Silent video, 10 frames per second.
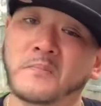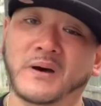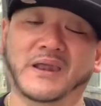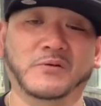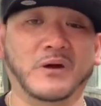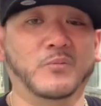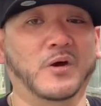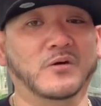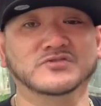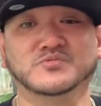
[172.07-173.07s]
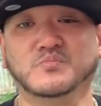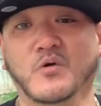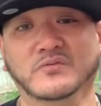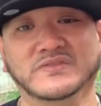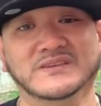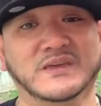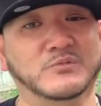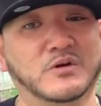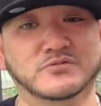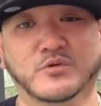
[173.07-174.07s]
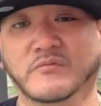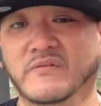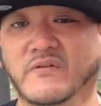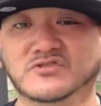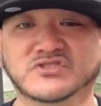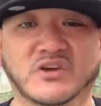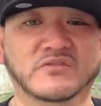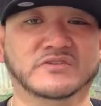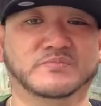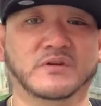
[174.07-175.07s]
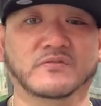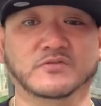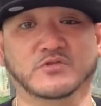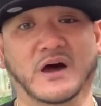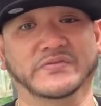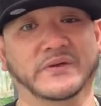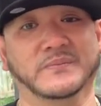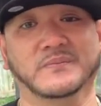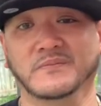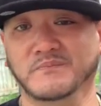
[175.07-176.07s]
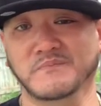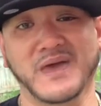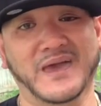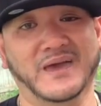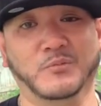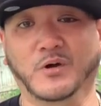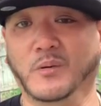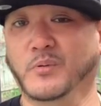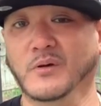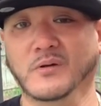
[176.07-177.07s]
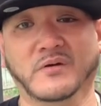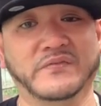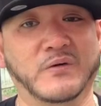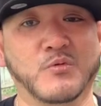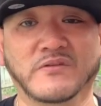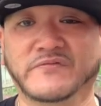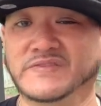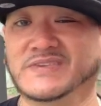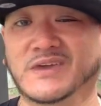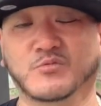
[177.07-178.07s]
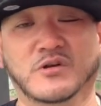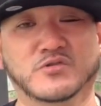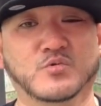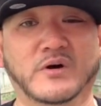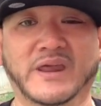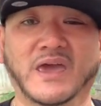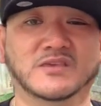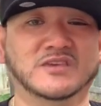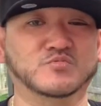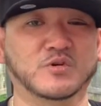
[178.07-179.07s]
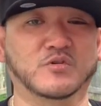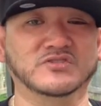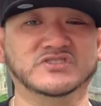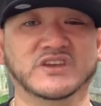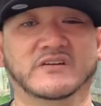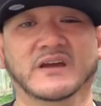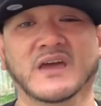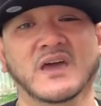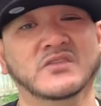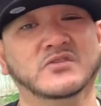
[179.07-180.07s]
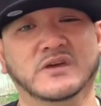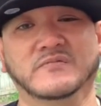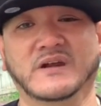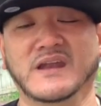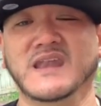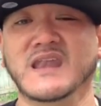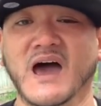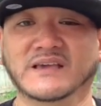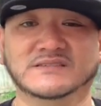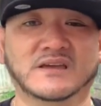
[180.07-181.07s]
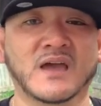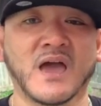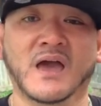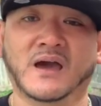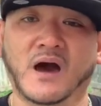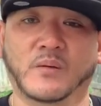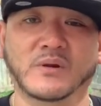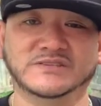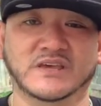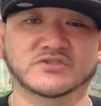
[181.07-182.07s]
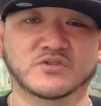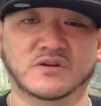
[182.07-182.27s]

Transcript: But anyway, we're gonna smoke this and we're gonna do a reverse sear on this beautiful tri-tip. Man, we're gonna pull it off at 115, 120, and we're gonna sear it to give it a nice caramelization